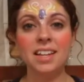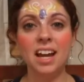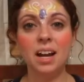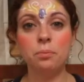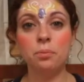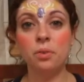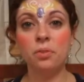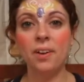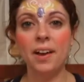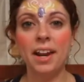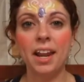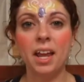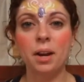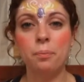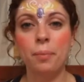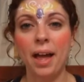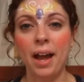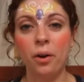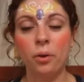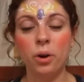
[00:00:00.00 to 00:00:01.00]
camera ran out of
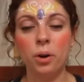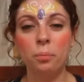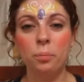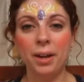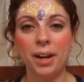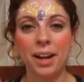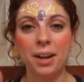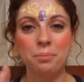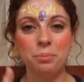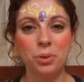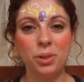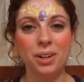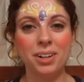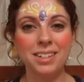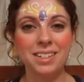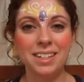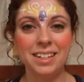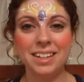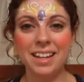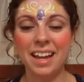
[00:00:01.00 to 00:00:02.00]
power, but I'm
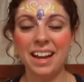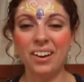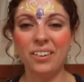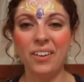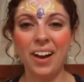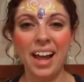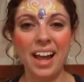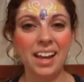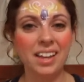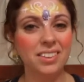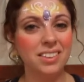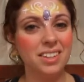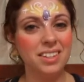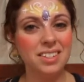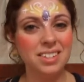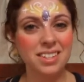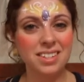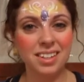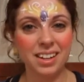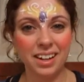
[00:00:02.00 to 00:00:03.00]
plugged in now, and this
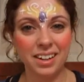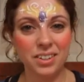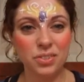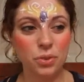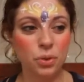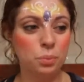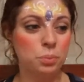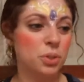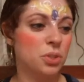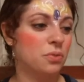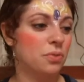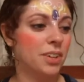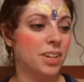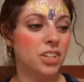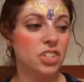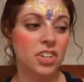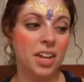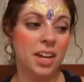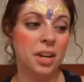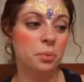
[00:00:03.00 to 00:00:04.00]
design is almost
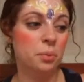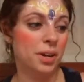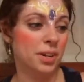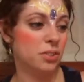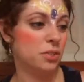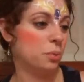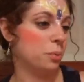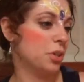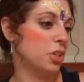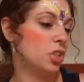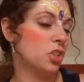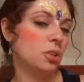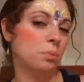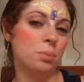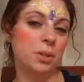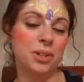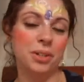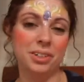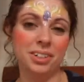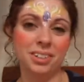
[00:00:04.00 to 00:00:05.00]
finished anyway, so we should
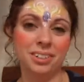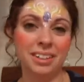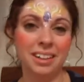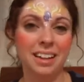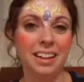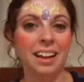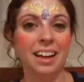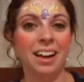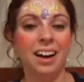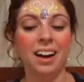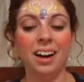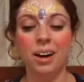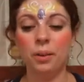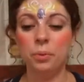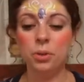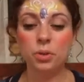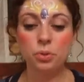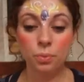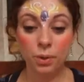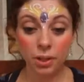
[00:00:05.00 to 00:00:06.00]
be good. Um,
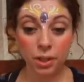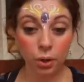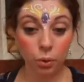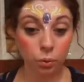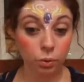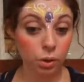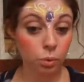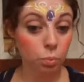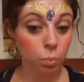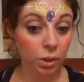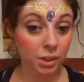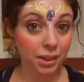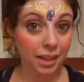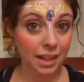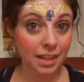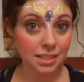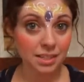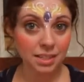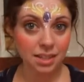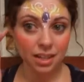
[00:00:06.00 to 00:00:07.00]
there's really only one
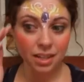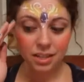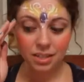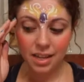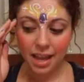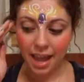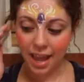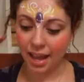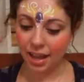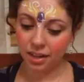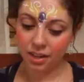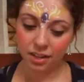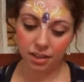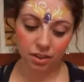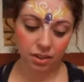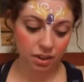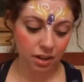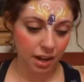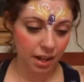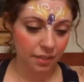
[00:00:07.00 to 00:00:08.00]
last thing to add
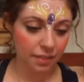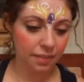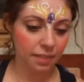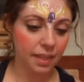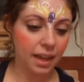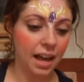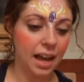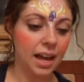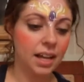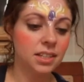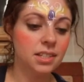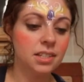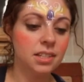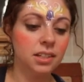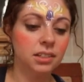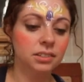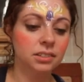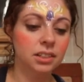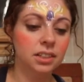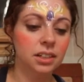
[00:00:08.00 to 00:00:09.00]
here, and that's
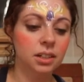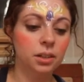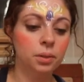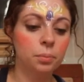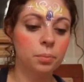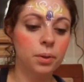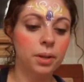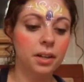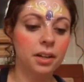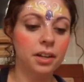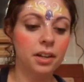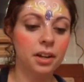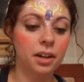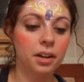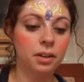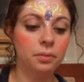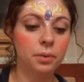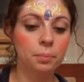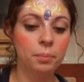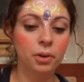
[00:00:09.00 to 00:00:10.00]
a little bit
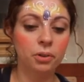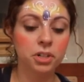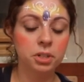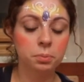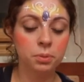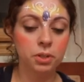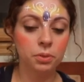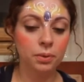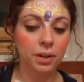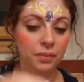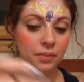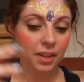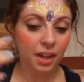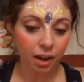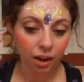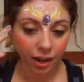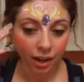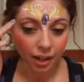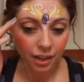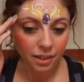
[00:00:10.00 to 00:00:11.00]
of embellishment around the
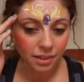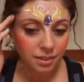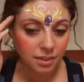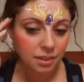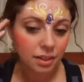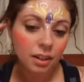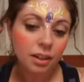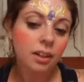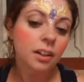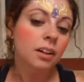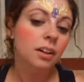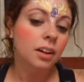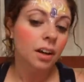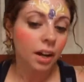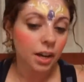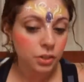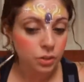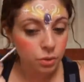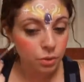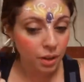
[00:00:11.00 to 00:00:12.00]
eyes.
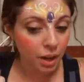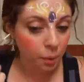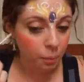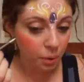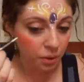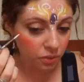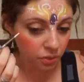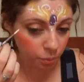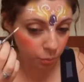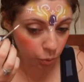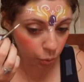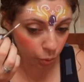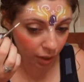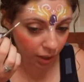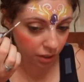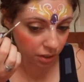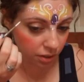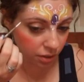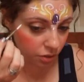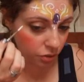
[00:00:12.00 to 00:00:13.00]
I do that with some quick
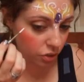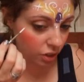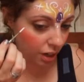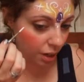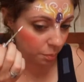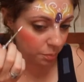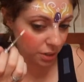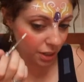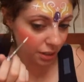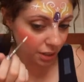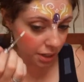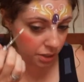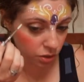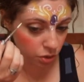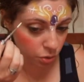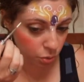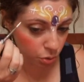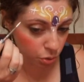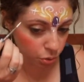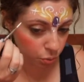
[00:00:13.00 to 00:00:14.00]
teardrops. I like to
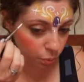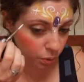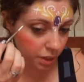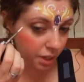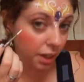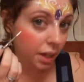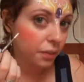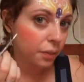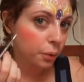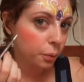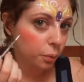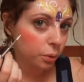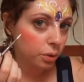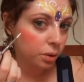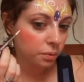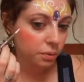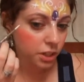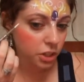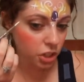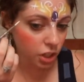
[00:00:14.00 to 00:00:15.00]
do three at the corner
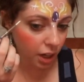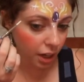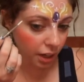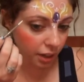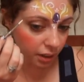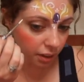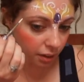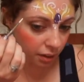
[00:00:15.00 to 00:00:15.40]
of each eye.